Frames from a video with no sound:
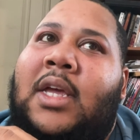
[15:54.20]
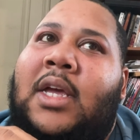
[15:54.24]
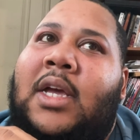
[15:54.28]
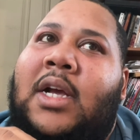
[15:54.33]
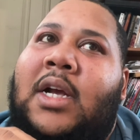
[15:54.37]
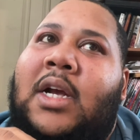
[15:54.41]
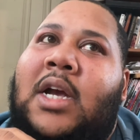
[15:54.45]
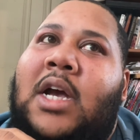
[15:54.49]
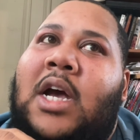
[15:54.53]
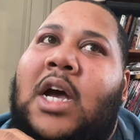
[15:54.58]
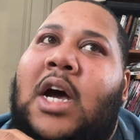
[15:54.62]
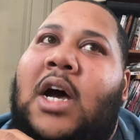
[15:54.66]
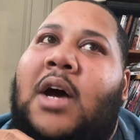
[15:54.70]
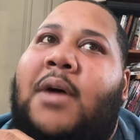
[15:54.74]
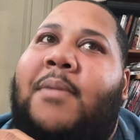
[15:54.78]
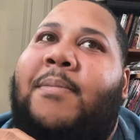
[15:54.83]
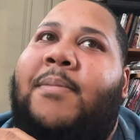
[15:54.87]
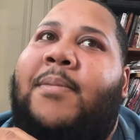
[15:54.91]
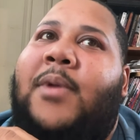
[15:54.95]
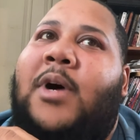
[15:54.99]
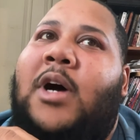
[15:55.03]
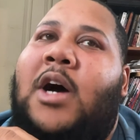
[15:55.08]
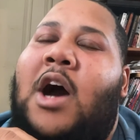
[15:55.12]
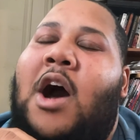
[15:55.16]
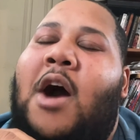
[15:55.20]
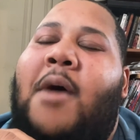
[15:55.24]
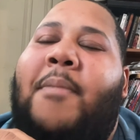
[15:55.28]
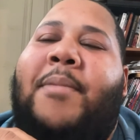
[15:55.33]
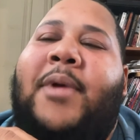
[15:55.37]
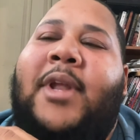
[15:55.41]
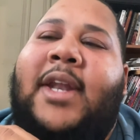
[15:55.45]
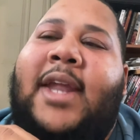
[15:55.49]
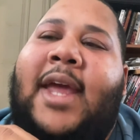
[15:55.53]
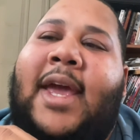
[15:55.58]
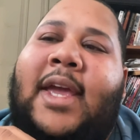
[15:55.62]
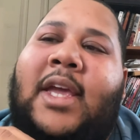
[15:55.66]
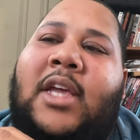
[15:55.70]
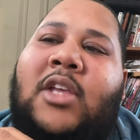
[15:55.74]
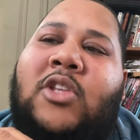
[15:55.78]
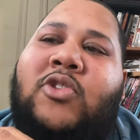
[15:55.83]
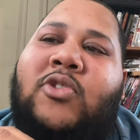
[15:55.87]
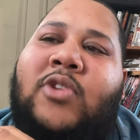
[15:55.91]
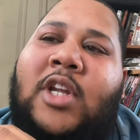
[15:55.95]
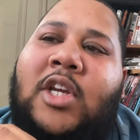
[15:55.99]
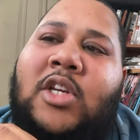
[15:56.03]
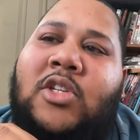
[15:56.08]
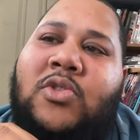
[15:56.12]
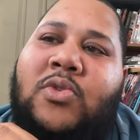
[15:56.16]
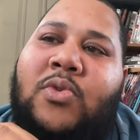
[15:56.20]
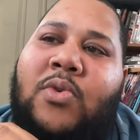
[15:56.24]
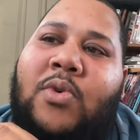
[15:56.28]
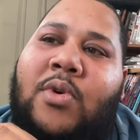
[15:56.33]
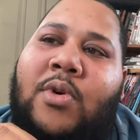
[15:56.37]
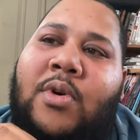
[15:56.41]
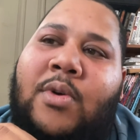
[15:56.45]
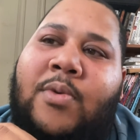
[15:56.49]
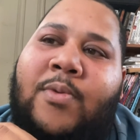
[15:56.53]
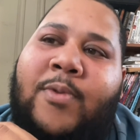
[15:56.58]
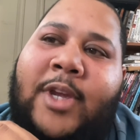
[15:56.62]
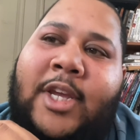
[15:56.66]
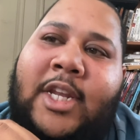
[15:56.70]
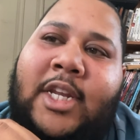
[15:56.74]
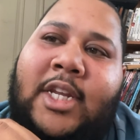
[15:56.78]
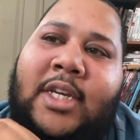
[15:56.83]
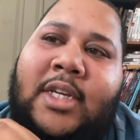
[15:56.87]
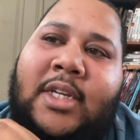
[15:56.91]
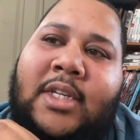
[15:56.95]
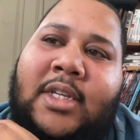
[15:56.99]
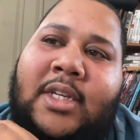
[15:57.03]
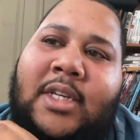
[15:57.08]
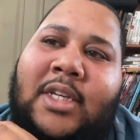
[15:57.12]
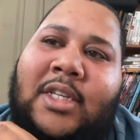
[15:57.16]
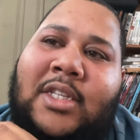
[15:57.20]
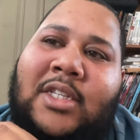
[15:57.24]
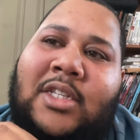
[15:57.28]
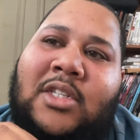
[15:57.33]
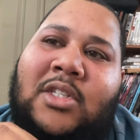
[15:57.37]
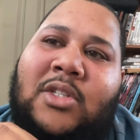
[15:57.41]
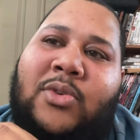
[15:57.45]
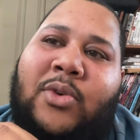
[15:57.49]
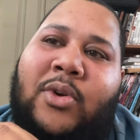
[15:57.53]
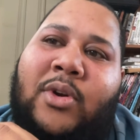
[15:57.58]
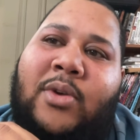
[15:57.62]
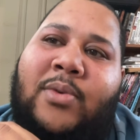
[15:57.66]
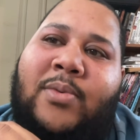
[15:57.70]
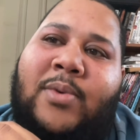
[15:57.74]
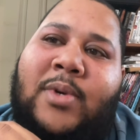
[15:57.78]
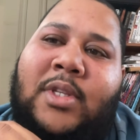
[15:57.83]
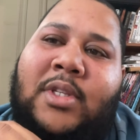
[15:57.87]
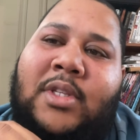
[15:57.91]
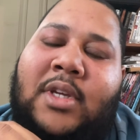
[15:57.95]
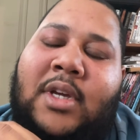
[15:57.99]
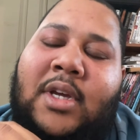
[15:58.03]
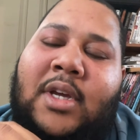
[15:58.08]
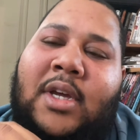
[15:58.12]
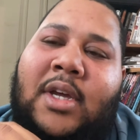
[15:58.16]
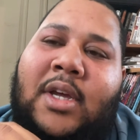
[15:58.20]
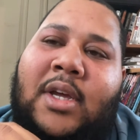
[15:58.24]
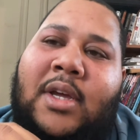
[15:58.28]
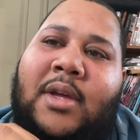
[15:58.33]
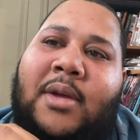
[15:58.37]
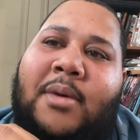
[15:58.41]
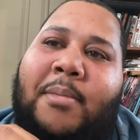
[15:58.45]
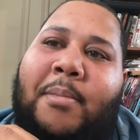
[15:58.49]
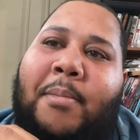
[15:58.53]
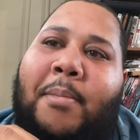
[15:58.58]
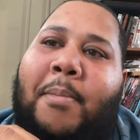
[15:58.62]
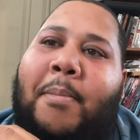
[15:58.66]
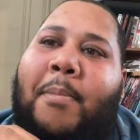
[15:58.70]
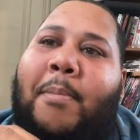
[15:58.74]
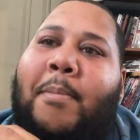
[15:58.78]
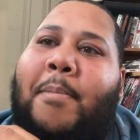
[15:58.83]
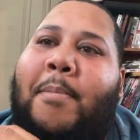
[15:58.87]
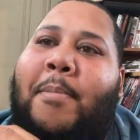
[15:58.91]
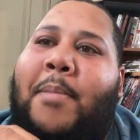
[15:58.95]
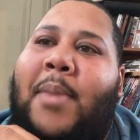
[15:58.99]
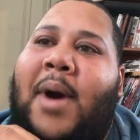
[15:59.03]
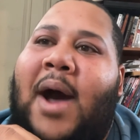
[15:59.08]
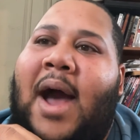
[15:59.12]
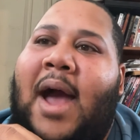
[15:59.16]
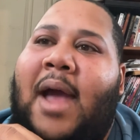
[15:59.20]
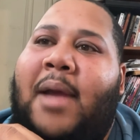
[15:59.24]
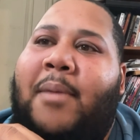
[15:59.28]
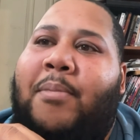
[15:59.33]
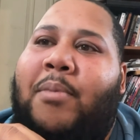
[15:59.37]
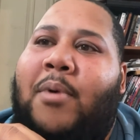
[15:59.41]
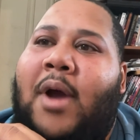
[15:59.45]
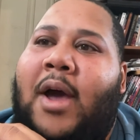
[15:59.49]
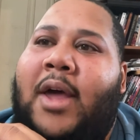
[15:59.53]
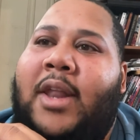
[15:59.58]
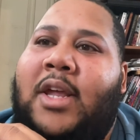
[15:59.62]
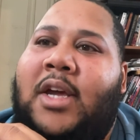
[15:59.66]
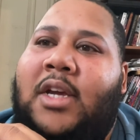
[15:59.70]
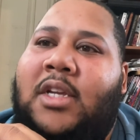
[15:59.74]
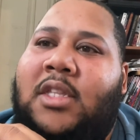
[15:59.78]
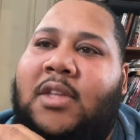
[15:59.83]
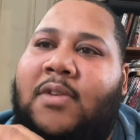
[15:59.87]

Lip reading: come up in that intellectual arena. It just sort of was a byproduct